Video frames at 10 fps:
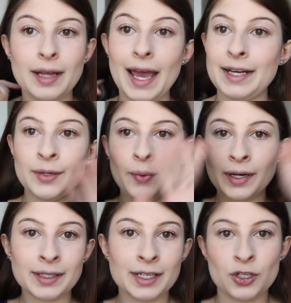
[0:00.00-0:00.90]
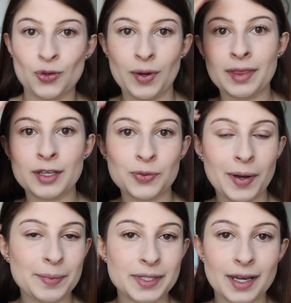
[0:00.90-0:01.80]
anyone can join this
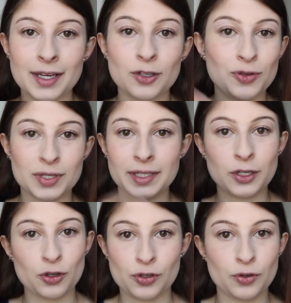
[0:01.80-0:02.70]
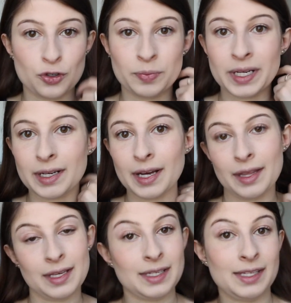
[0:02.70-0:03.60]
website. You just link your social media and
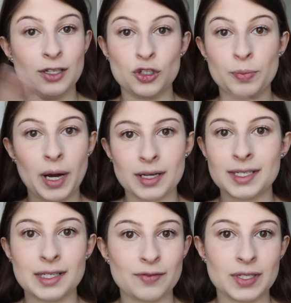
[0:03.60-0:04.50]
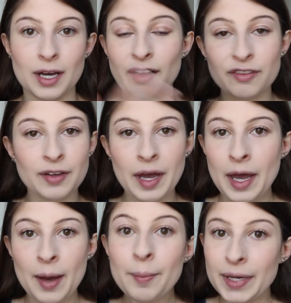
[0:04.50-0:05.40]
they send you boxes of stuff
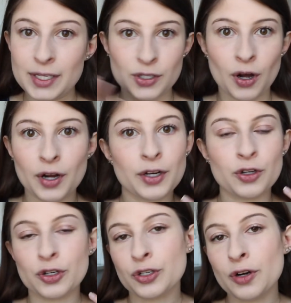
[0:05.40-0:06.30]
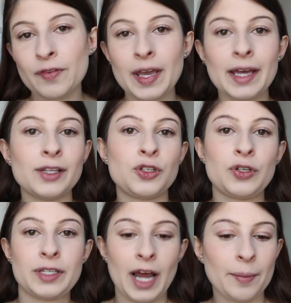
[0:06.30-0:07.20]
based on your survey
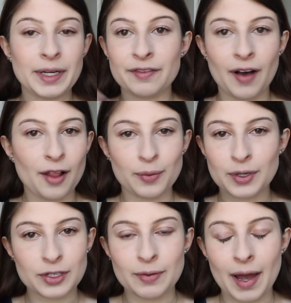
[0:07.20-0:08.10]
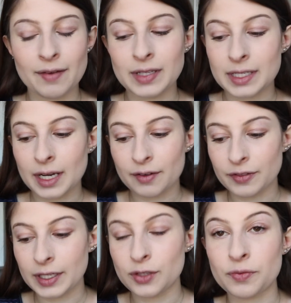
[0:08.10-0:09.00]
answers and how many followers you have and stuff.
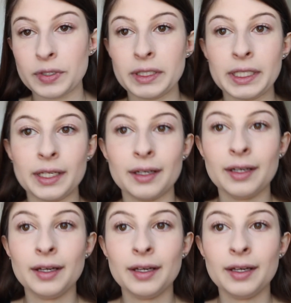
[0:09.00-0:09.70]
It's really